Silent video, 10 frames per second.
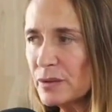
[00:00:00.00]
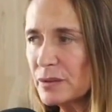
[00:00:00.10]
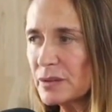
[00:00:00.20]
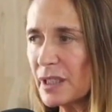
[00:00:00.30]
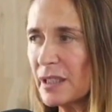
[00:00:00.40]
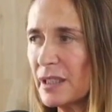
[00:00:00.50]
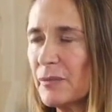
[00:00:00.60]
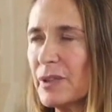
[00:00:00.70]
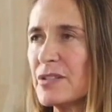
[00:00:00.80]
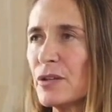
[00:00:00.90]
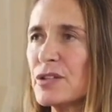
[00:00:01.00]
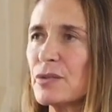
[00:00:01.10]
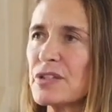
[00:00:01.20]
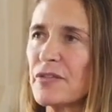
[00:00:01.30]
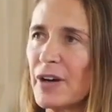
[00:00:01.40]
who is
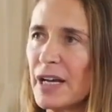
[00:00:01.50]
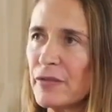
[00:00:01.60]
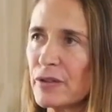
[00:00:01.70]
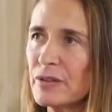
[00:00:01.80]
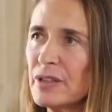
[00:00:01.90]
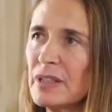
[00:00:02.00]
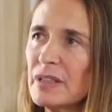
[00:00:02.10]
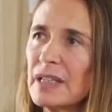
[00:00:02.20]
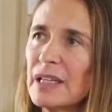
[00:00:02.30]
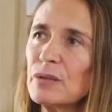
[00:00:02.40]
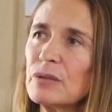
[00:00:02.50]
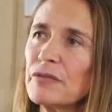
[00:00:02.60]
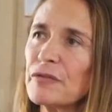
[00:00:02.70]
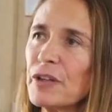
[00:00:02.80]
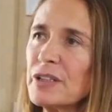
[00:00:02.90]
also a survivor, and who
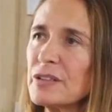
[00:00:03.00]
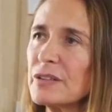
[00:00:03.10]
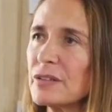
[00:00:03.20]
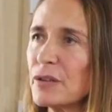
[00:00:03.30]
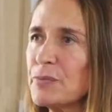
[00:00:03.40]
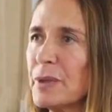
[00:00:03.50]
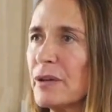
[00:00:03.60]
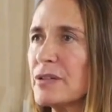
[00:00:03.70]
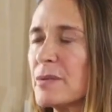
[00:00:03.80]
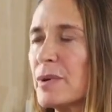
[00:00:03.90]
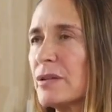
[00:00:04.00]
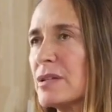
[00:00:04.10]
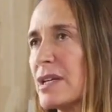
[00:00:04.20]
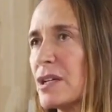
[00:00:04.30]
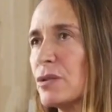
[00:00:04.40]
confronted her parents
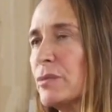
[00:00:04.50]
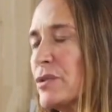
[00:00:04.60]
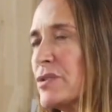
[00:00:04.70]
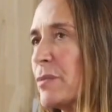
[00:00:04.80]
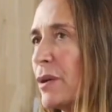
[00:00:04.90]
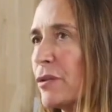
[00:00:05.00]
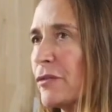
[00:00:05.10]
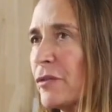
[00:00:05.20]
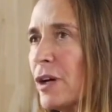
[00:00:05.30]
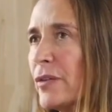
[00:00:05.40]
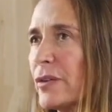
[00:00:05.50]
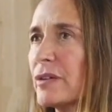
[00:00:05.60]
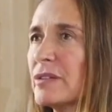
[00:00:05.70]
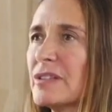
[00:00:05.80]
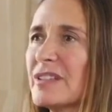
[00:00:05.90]
about the sexual abuse about her
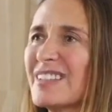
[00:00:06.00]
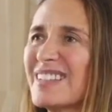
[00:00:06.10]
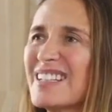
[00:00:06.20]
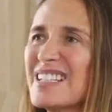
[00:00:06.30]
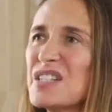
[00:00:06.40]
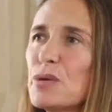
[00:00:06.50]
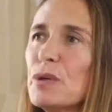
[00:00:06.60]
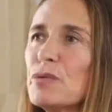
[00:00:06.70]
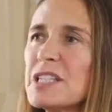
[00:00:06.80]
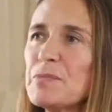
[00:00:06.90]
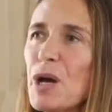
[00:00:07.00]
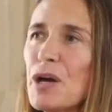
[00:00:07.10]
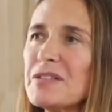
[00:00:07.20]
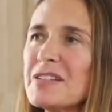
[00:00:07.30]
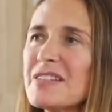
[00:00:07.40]
father. So in
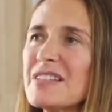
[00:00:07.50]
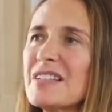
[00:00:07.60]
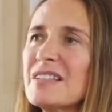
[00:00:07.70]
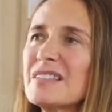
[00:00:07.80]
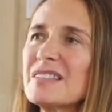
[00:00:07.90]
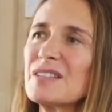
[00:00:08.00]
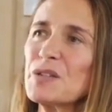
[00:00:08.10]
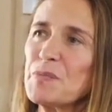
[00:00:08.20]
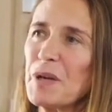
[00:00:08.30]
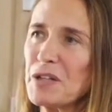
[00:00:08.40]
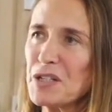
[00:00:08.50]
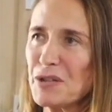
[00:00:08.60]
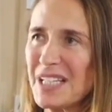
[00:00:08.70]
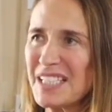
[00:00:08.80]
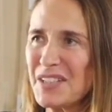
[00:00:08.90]
response, those parents
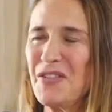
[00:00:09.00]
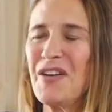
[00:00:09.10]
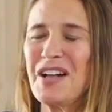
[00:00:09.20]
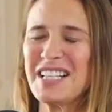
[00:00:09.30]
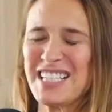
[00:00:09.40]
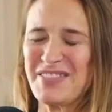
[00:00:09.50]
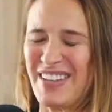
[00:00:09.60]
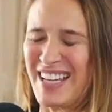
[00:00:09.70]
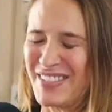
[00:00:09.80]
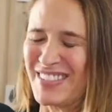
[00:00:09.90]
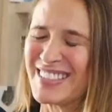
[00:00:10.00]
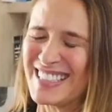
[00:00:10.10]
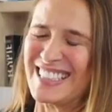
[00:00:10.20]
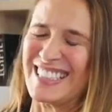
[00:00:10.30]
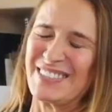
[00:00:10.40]
created the false
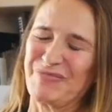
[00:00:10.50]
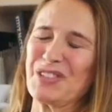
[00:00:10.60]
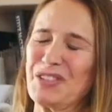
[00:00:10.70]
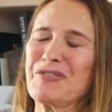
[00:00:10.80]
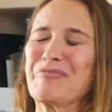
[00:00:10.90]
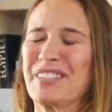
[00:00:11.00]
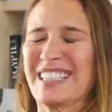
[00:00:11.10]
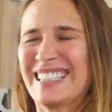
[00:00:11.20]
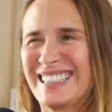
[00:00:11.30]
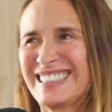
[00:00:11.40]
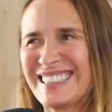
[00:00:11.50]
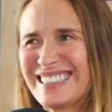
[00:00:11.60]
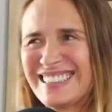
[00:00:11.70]
memory movement.